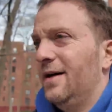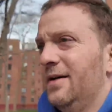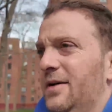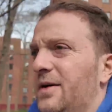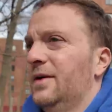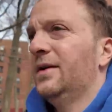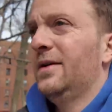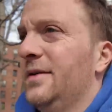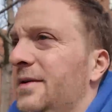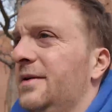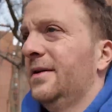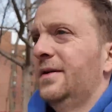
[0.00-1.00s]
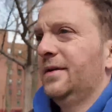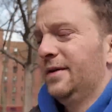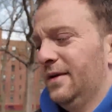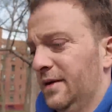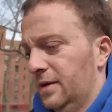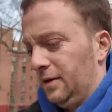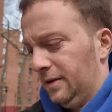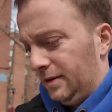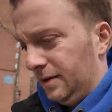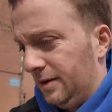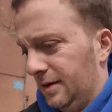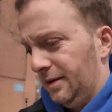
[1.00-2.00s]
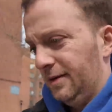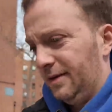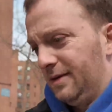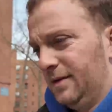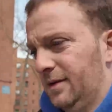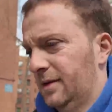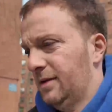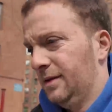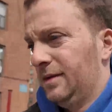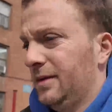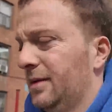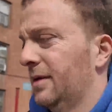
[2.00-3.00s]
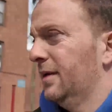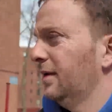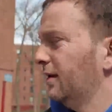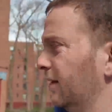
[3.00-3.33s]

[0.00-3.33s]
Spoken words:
and he's now, like, his music is